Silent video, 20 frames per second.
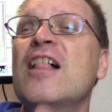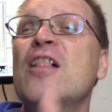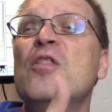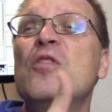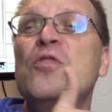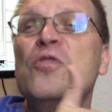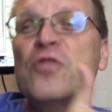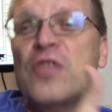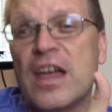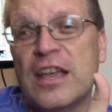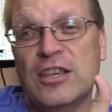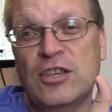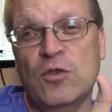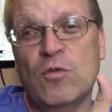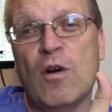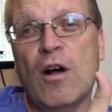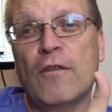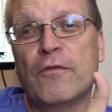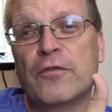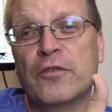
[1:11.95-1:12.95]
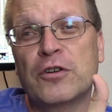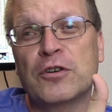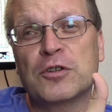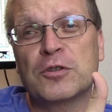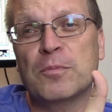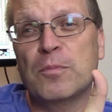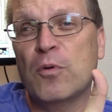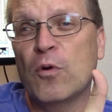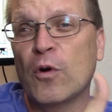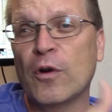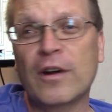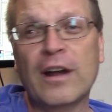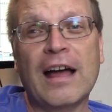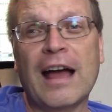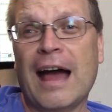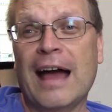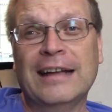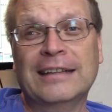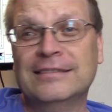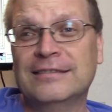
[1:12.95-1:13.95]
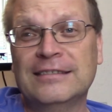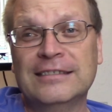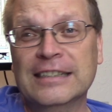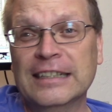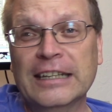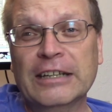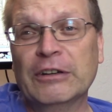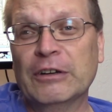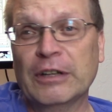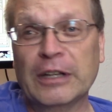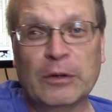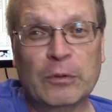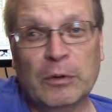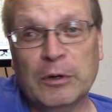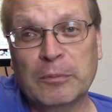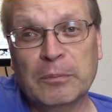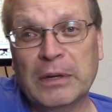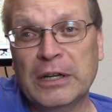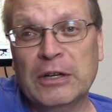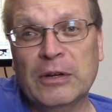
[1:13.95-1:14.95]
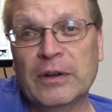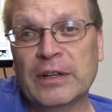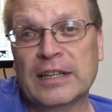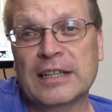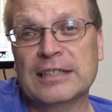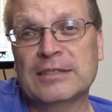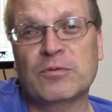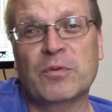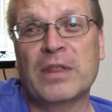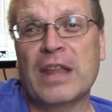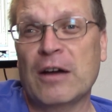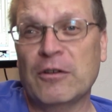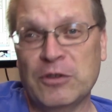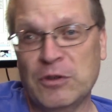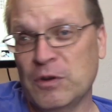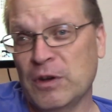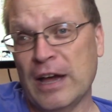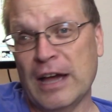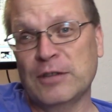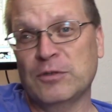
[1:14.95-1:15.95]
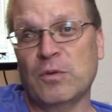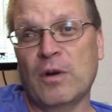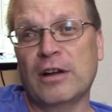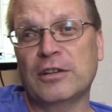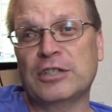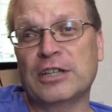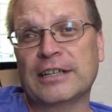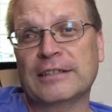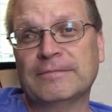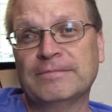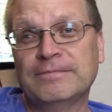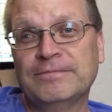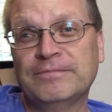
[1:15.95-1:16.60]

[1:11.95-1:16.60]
Thank you all for your support. I literally wouldn't be doing this without you guys watching.